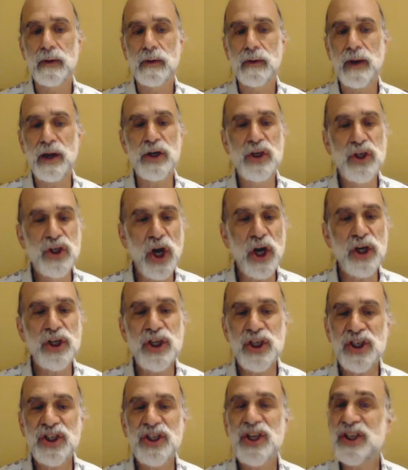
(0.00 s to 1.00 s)
And
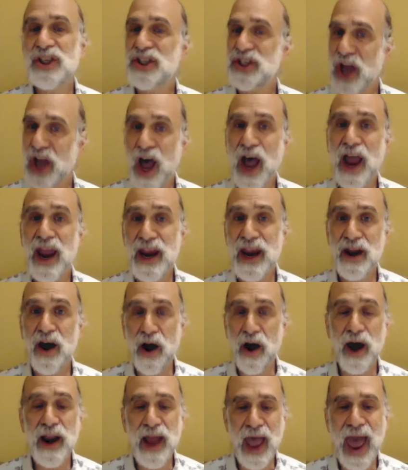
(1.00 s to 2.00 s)
judges decide
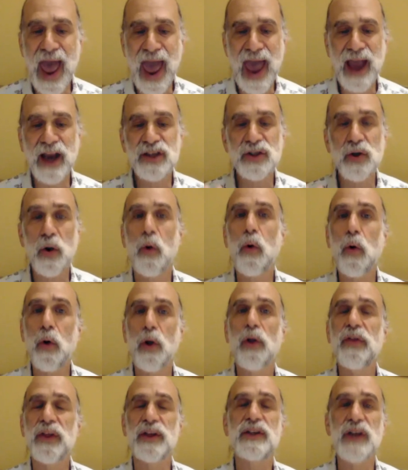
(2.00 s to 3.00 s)
on hacks
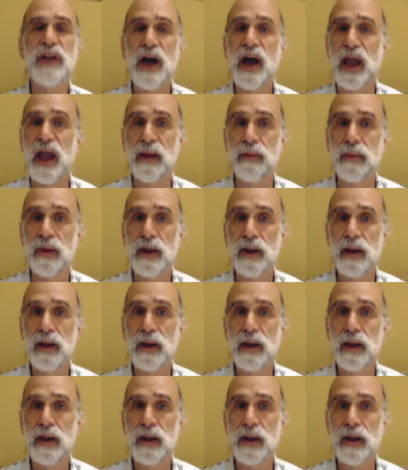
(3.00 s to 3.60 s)
all the time.